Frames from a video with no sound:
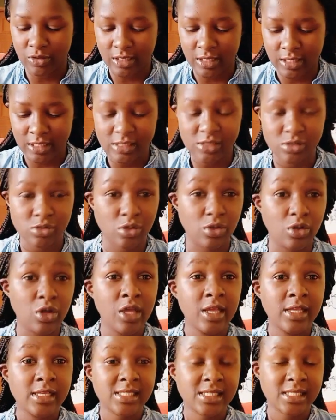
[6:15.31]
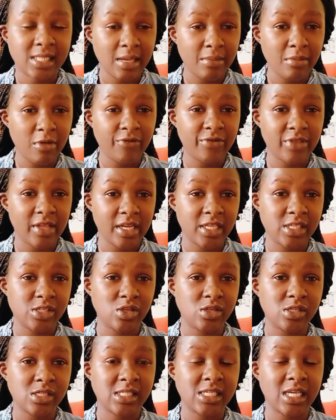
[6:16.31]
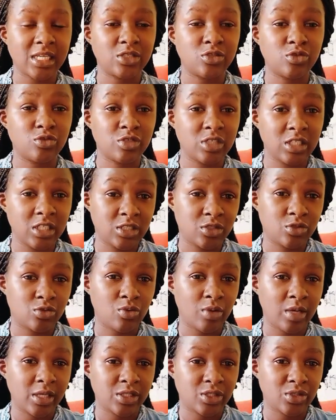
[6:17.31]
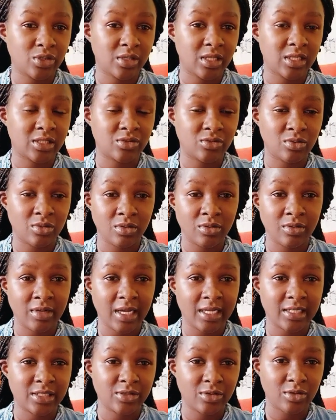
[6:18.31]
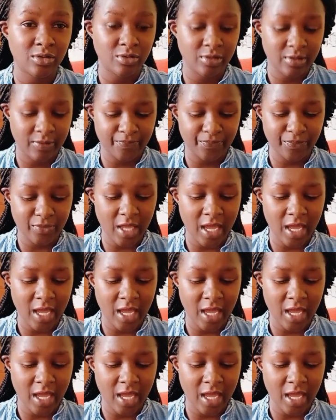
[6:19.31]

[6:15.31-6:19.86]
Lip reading: Okay, so some of the reasons that you need to ensure that you look at your location,